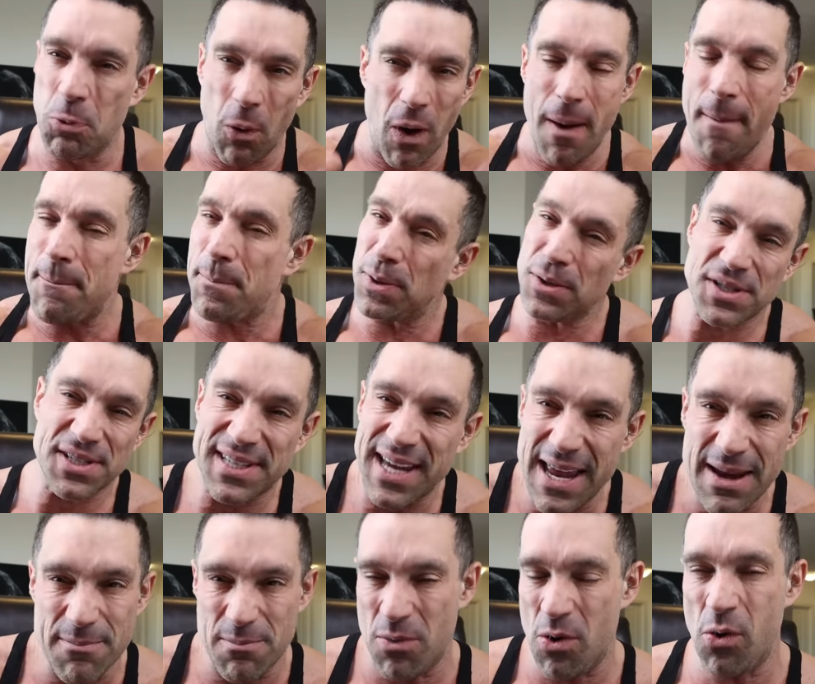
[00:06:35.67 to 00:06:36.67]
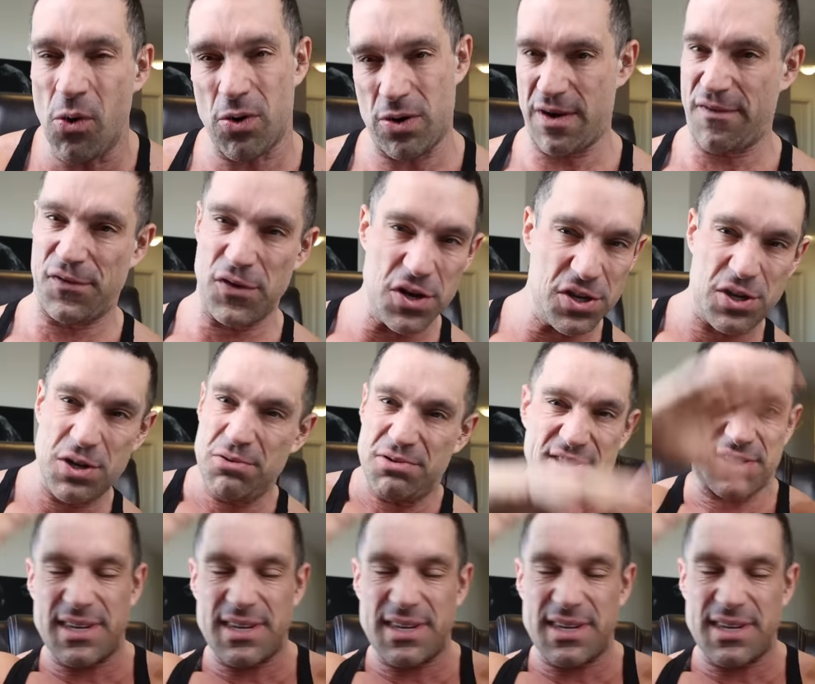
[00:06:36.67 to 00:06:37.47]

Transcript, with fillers: 1% more if you do